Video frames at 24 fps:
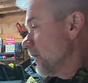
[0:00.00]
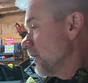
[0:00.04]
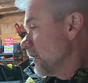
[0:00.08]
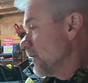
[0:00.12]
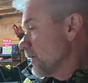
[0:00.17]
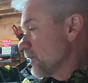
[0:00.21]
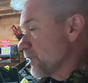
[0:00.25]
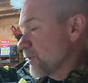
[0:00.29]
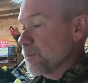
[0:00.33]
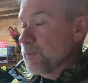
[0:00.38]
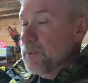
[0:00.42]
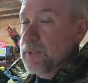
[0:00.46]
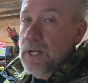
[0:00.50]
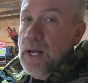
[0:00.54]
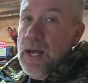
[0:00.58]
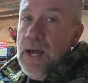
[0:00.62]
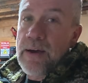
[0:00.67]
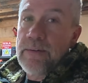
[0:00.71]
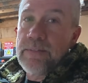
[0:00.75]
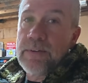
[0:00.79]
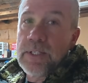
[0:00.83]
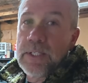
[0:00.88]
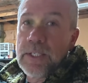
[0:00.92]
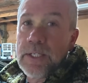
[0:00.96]
this one
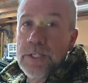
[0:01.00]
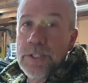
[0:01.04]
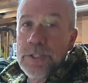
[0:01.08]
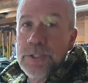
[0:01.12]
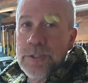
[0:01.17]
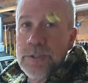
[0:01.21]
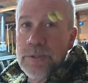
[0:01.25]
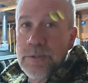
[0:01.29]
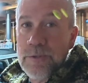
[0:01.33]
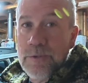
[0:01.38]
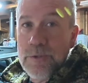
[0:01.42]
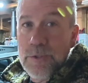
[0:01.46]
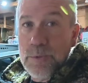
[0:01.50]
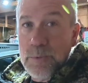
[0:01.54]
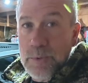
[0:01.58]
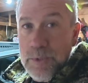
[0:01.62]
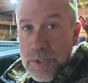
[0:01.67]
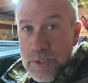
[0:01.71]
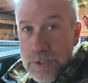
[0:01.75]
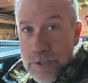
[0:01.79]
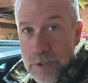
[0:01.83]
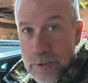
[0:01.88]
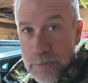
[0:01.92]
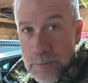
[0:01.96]
having issues
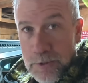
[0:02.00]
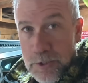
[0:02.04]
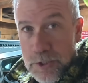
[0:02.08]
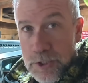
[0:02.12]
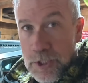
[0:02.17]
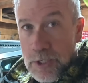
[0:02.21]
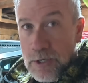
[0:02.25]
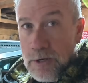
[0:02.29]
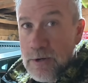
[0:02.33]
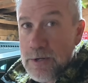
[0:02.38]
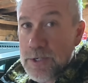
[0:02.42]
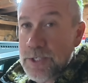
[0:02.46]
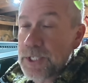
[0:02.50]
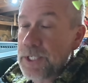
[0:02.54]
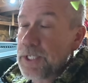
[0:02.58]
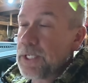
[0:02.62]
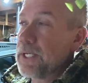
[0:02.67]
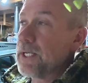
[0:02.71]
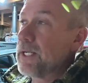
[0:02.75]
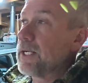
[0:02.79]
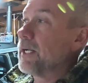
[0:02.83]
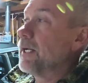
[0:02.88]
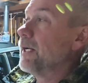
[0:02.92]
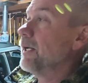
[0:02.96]
with
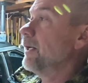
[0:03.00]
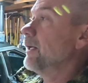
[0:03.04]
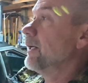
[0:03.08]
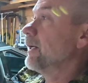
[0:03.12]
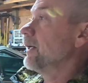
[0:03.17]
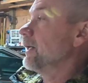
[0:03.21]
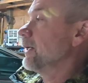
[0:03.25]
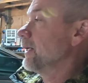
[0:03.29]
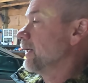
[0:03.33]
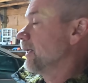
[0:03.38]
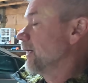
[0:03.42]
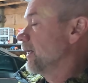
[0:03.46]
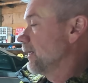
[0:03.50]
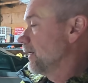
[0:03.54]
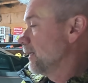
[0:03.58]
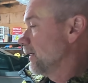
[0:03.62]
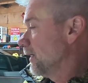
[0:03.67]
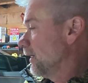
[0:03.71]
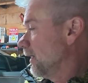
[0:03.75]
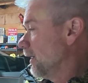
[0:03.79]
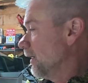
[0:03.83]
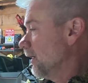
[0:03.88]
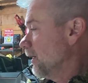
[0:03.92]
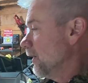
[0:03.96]
supercharging, and